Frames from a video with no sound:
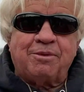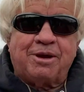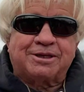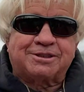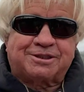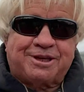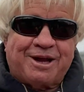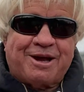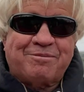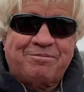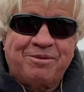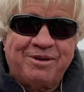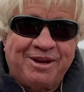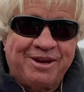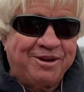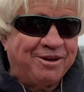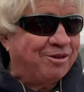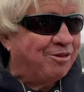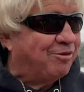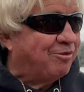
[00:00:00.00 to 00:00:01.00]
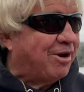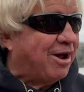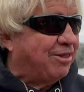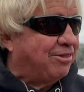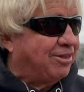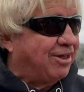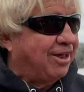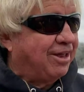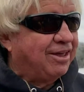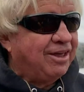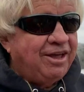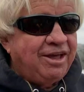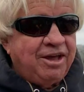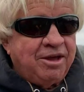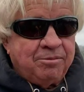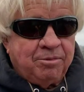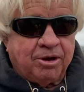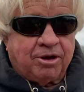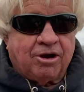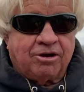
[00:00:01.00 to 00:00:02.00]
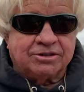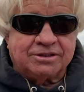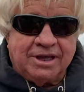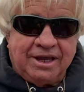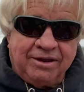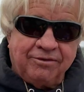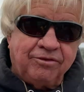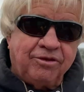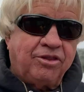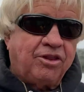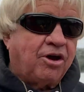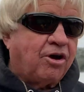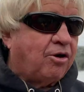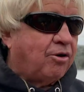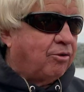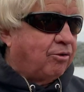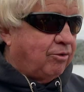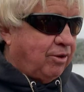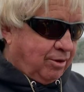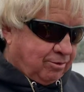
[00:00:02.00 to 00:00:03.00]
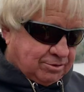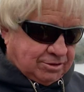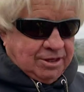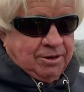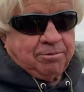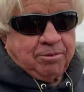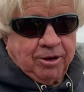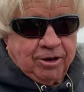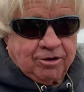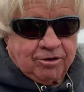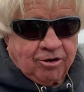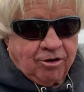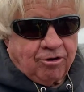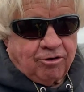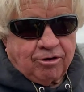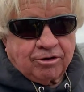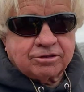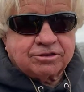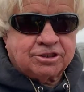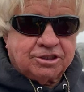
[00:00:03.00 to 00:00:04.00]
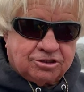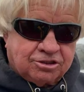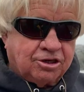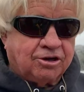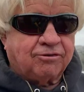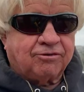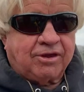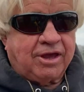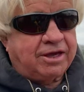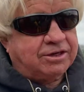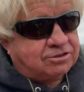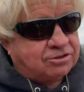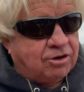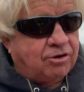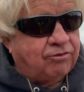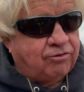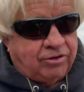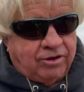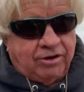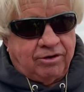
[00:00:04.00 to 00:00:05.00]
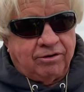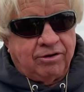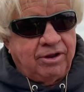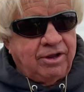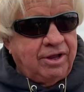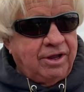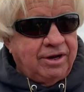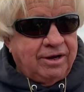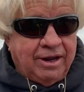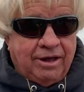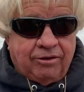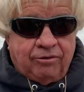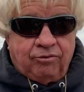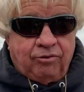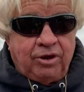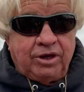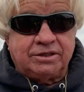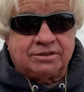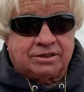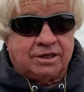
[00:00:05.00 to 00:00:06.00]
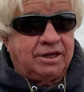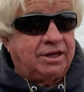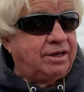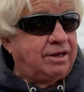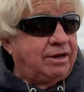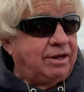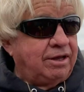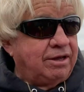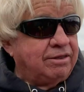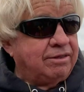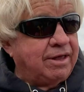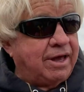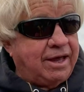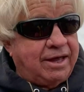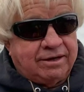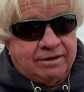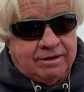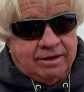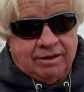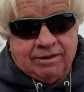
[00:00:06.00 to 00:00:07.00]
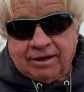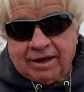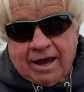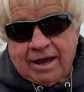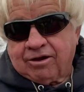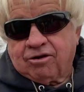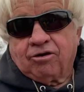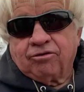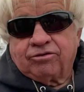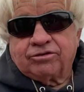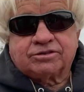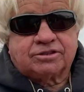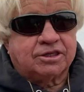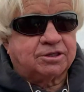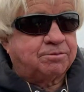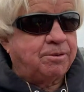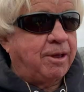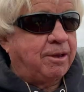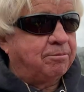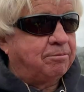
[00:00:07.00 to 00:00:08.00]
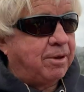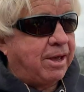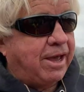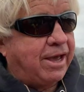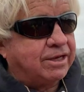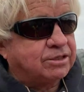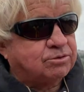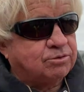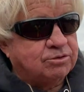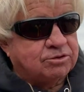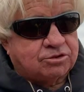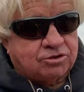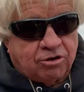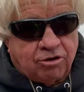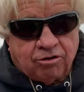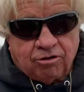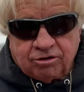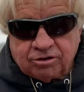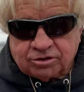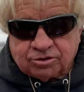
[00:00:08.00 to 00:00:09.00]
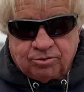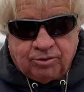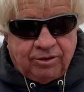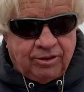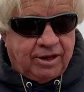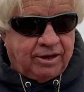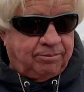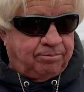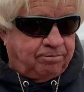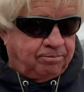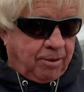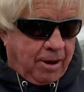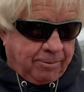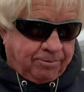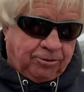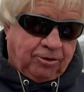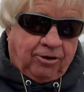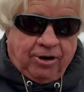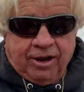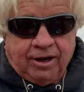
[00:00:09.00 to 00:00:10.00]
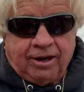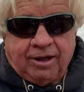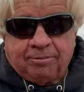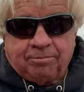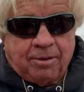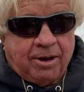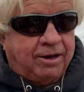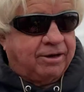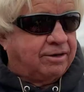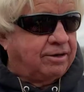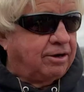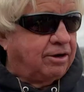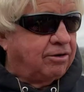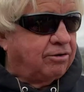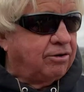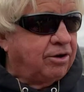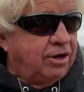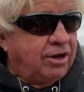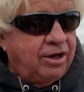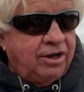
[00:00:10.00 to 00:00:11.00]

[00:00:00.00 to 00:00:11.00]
messed up and didn't do the right thing because even though it was simply a turtle, she should have cast over there. Now, the reason that uh, the guy caught the six pound bass was turtles, when they pop their head up out there,